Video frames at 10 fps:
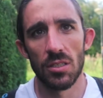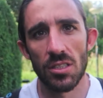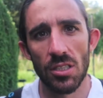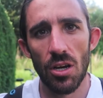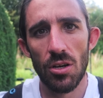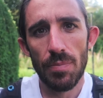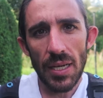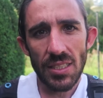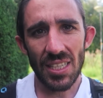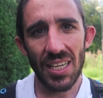So
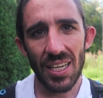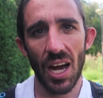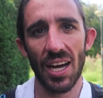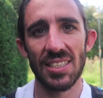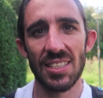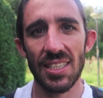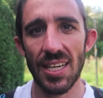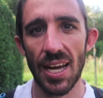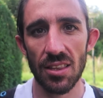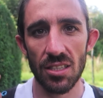basically, I sit
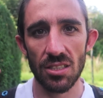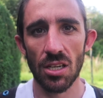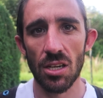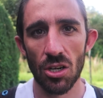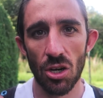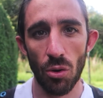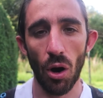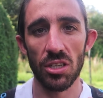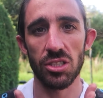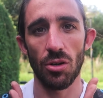at this
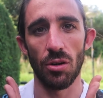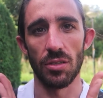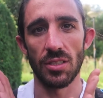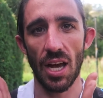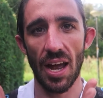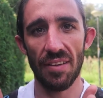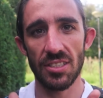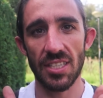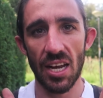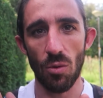crossroads. I have
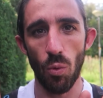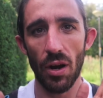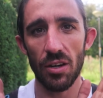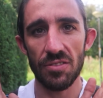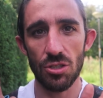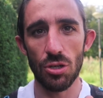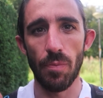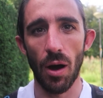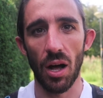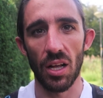to take one of two
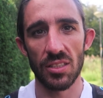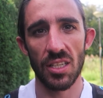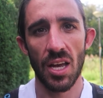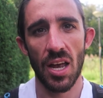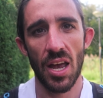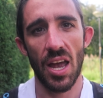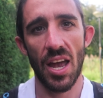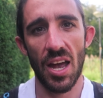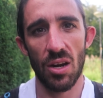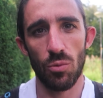paths.
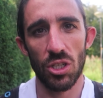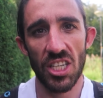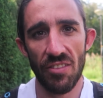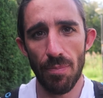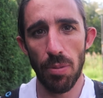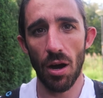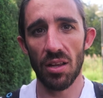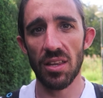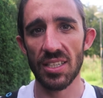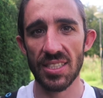And whichever
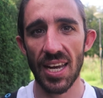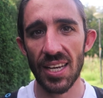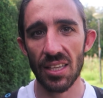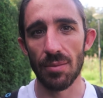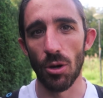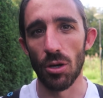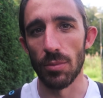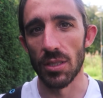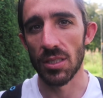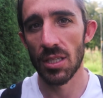path I take at the
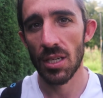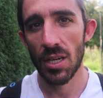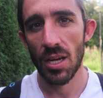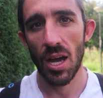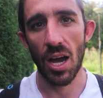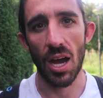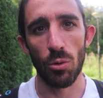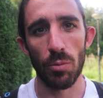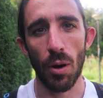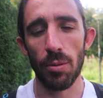moment uh,
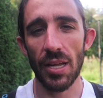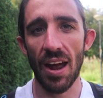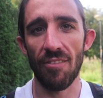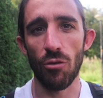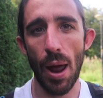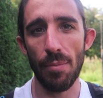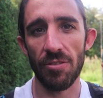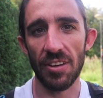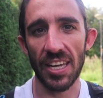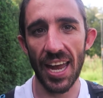will probably have
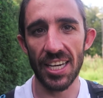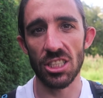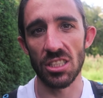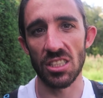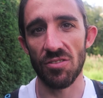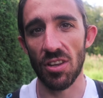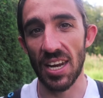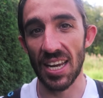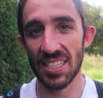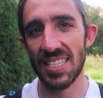ramifications for the
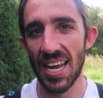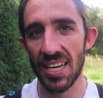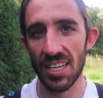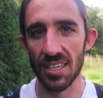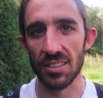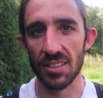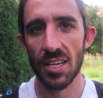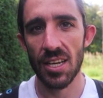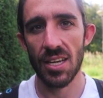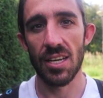next 10 years
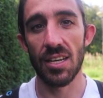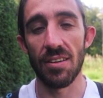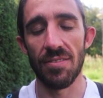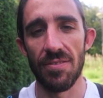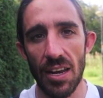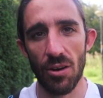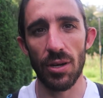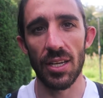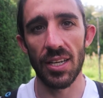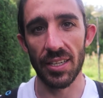in a
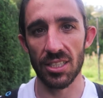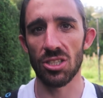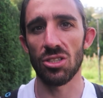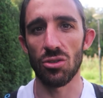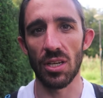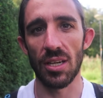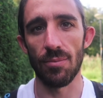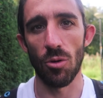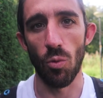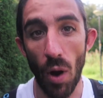very
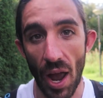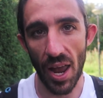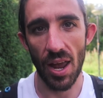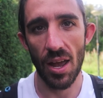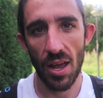extreme way.